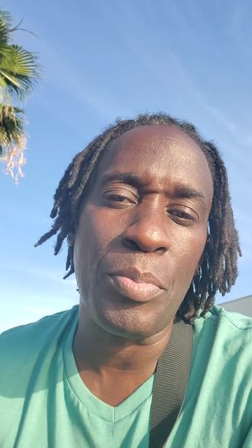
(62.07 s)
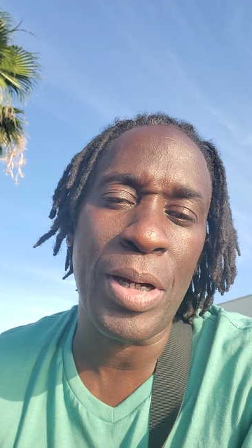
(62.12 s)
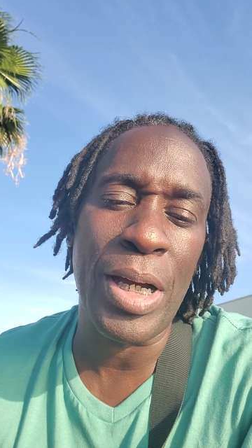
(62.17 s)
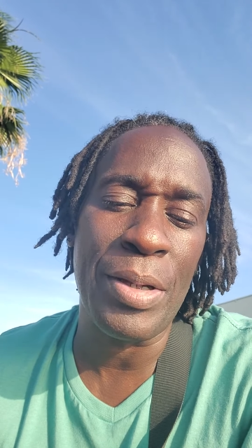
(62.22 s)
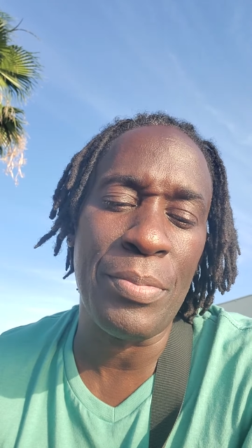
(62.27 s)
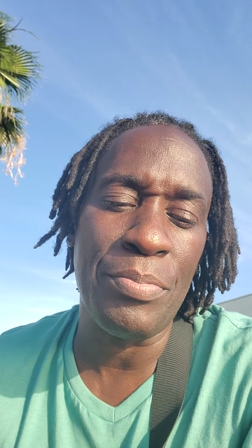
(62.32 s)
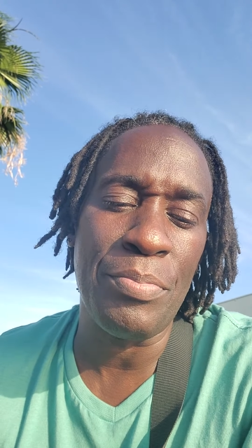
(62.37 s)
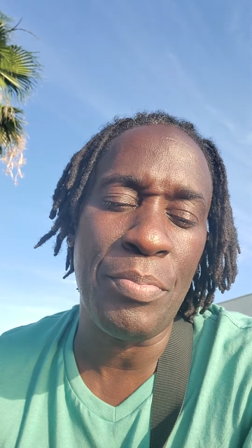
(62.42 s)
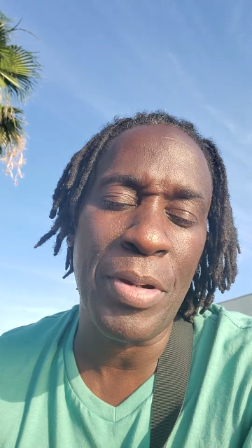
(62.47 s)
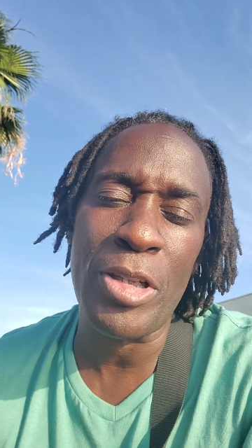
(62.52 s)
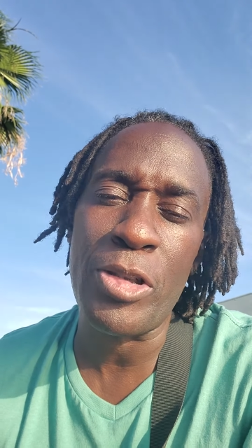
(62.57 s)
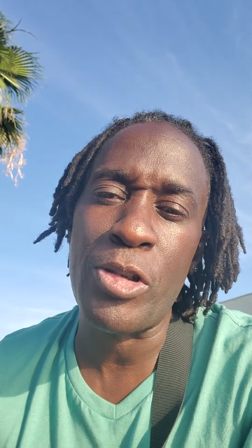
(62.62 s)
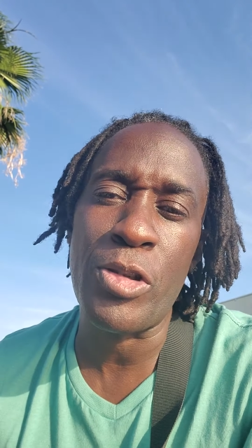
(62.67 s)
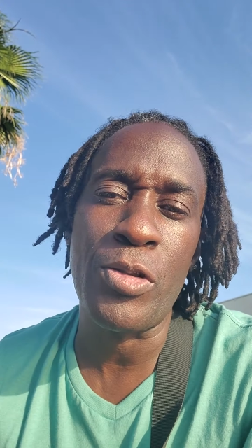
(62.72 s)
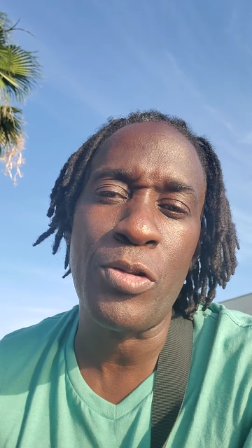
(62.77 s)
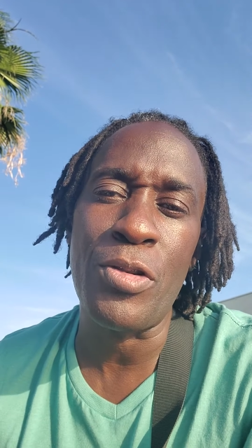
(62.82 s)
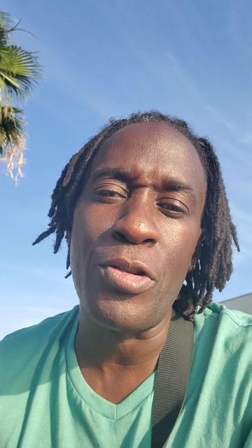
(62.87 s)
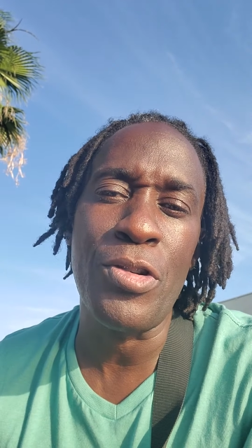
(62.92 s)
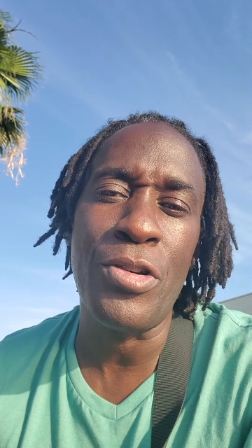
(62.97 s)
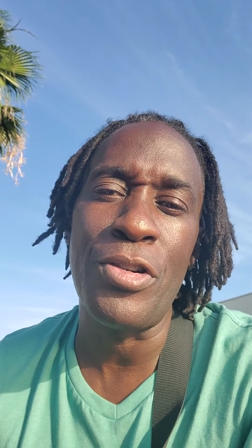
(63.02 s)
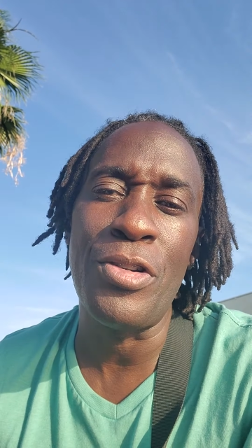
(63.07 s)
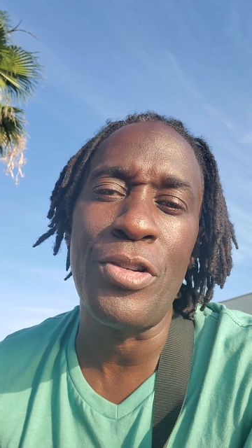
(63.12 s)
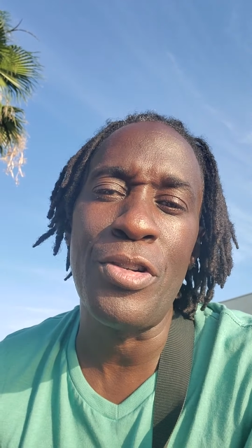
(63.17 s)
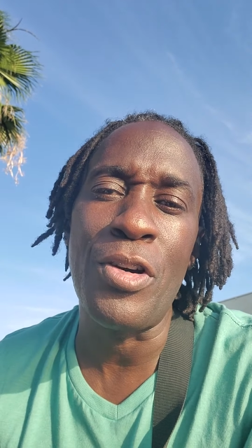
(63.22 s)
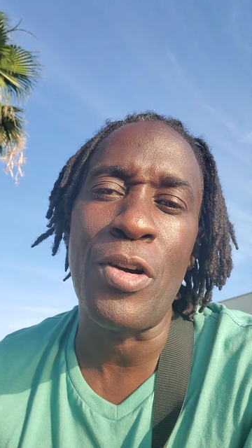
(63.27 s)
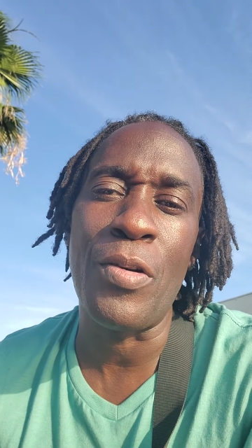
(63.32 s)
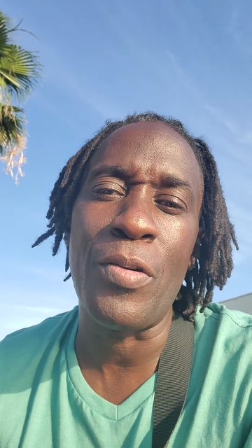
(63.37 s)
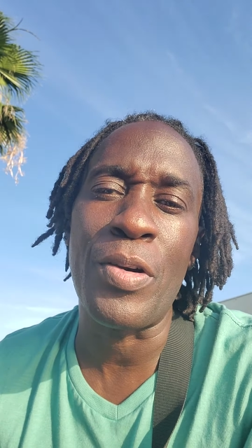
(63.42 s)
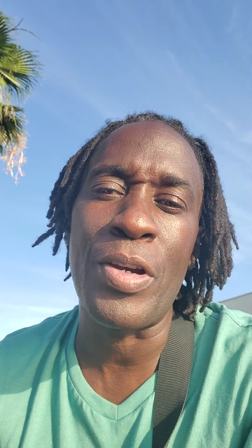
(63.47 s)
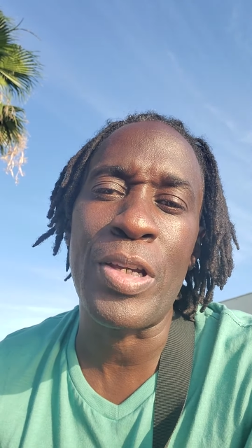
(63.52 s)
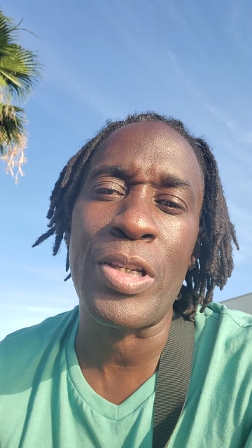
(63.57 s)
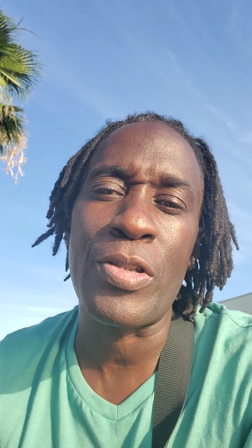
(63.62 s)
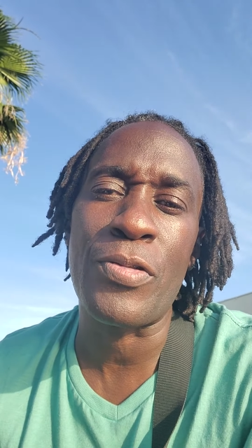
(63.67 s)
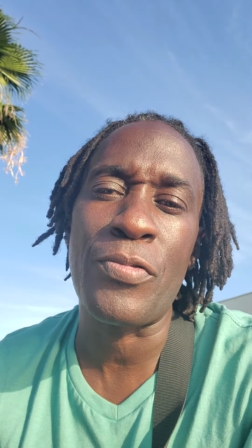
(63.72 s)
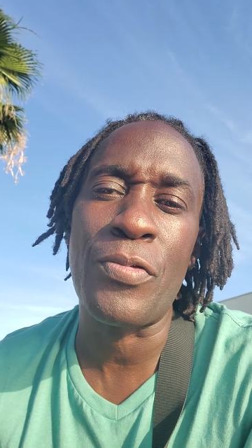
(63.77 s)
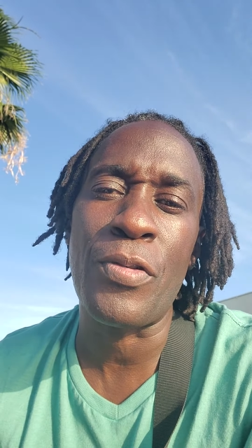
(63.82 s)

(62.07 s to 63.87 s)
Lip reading: but make sure your no is